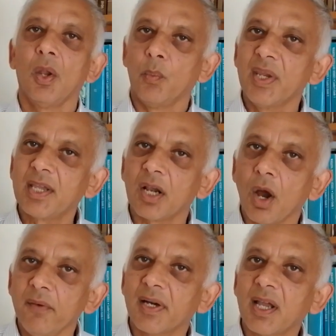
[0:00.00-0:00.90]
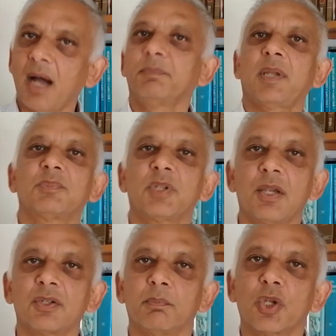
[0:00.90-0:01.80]
We can overcome
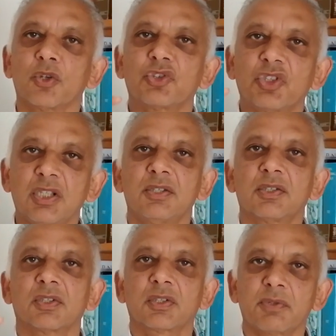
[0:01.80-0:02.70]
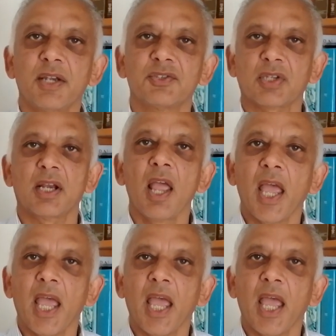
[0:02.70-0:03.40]
temptation because Jesus Christ said,